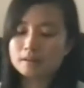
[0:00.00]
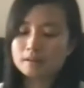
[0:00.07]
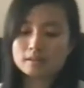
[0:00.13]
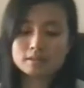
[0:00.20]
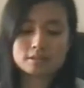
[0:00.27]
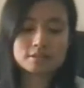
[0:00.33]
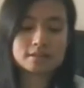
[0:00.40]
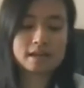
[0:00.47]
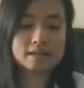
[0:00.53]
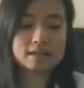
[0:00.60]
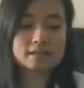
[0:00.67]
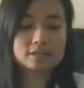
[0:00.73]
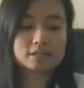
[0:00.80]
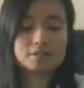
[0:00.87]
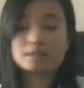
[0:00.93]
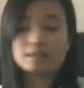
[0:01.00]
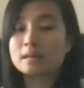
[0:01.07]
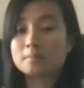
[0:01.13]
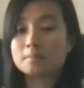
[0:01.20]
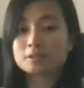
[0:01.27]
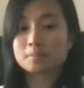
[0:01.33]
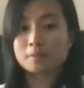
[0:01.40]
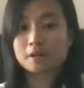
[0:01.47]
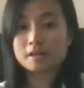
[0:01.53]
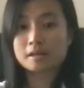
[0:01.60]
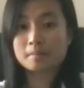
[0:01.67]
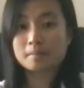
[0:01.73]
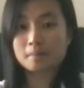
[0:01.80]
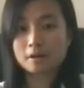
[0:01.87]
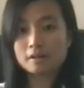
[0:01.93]
So the acetone is able to break
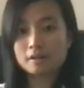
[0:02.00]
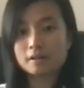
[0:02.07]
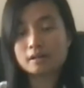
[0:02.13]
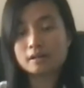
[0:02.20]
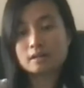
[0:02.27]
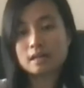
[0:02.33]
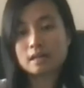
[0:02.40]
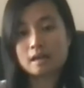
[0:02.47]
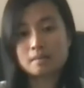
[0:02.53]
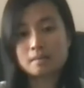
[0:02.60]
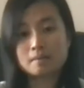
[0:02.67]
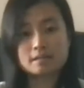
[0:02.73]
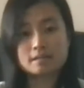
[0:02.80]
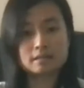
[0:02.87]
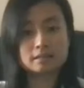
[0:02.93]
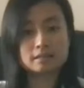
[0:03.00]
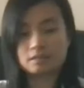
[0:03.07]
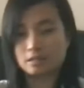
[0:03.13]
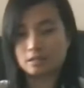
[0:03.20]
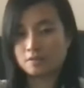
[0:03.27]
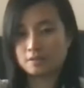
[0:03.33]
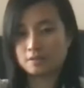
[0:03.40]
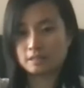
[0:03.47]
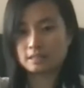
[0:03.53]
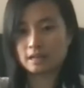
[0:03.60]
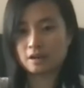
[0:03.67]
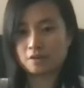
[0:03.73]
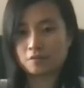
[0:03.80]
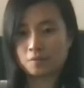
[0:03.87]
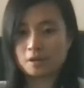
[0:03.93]
it apart and basically dissolve the
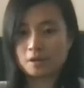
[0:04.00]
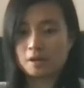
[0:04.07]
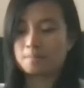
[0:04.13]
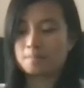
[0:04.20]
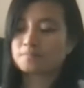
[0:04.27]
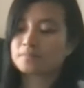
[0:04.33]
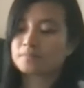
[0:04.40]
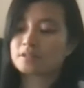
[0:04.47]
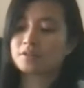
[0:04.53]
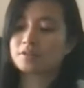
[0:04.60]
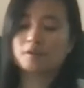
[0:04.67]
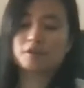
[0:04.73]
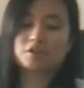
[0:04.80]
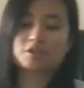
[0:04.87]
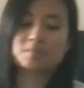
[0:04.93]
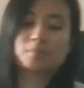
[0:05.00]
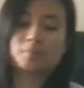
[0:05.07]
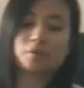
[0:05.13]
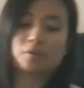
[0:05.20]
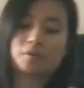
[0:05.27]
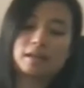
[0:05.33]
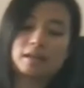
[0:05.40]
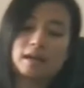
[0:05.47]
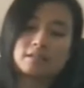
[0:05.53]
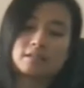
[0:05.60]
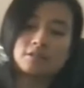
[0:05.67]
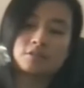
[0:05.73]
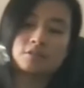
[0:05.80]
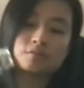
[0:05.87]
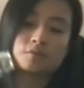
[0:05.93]
styrofoam cup. So if I just pour the
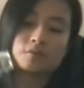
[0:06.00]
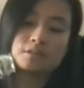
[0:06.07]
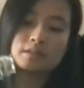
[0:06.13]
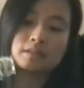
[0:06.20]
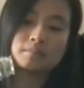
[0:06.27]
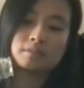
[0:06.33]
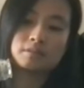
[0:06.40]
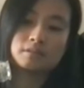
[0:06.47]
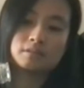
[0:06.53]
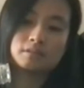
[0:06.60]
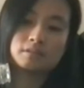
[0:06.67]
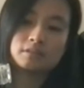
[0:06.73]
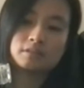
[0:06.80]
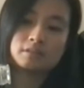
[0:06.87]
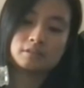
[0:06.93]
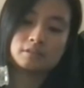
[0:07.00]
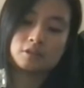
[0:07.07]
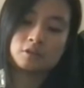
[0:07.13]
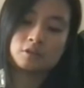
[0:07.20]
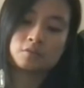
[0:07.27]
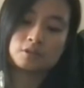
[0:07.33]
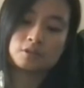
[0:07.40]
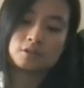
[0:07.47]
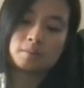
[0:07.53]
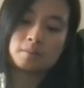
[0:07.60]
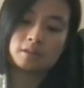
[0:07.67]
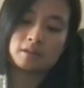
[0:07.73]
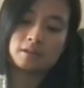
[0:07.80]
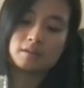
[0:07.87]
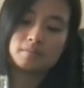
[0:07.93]
acetone, for example, over the top
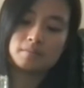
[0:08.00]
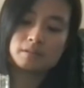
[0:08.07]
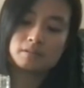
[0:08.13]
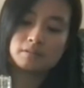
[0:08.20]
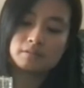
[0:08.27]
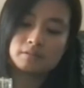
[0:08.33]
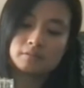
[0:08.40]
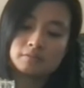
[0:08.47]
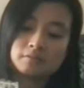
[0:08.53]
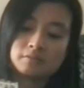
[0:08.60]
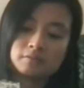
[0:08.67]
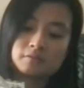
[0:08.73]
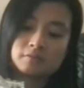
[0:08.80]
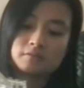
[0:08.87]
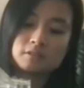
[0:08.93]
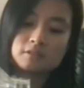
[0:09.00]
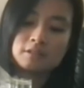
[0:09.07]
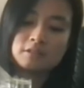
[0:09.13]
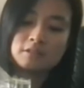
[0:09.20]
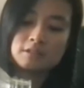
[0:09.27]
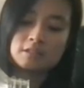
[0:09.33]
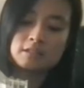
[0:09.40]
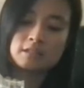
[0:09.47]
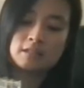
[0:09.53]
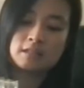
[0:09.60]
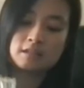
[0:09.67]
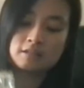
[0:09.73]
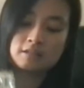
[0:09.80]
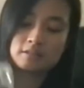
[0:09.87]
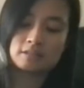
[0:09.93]
of the cup, you'll see
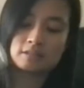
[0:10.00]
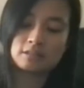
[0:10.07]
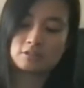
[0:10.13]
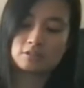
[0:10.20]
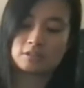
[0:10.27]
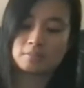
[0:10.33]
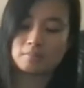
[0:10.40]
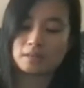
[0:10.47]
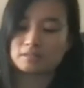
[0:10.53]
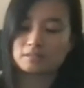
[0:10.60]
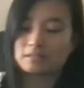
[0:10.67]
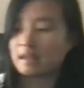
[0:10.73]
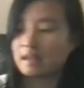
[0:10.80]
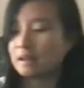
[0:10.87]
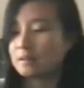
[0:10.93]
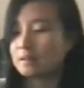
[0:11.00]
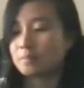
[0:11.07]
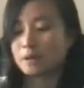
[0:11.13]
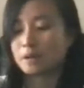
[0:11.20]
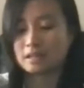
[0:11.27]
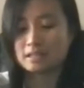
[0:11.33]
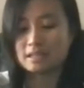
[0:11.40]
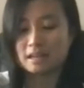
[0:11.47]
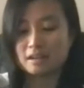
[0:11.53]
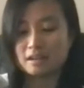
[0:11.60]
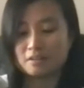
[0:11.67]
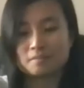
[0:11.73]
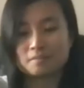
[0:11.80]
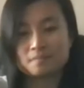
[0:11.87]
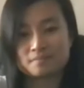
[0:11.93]
that it'll start to melt and break
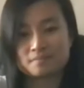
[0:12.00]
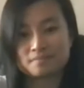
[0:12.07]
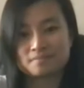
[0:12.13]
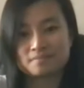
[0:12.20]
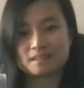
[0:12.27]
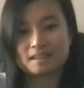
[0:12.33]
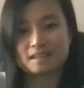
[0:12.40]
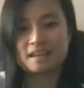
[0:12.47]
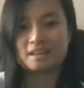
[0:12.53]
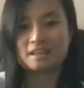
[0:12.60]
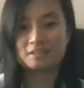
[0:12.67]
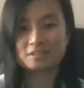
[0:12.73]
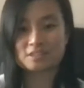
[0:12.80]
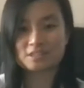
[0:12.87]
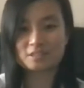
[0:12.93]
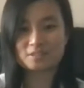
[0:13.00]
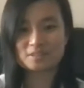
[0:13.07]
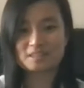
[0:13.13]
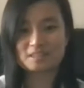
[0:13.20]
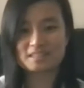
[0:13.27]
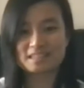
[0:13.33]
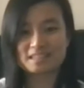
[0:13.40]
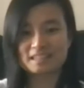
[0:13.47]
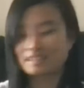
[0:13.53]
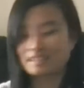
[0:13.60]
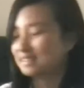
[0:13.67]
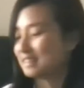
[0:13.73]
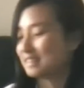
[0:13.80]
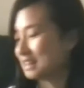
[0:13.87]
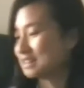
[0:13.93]
down, and it'll slowly sink
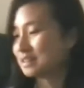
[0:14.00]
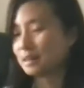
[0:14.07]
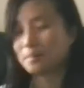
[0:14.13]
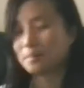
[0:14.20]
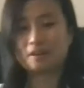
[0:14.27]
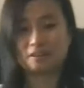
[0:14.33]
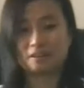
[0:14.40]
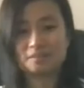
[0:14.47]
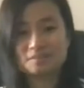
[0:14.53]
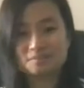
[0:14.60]
into the puddle.